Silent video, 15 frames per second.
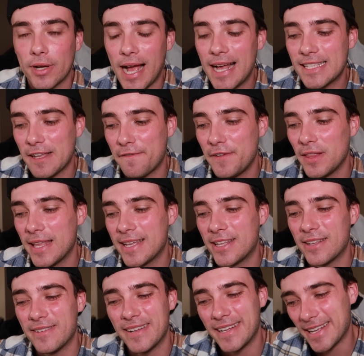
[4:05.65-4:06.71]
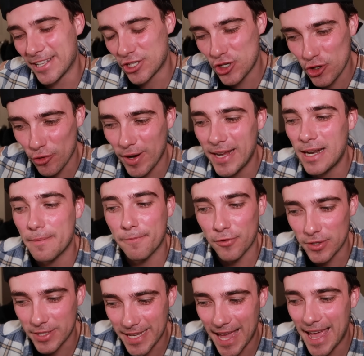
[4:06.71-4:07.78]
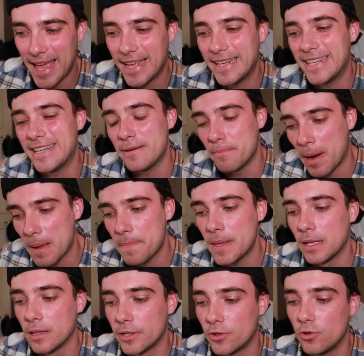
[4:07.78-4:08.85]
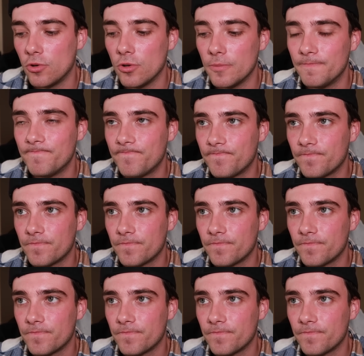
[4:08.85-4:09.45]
their guys, I feel like a trade up for 10 might be a little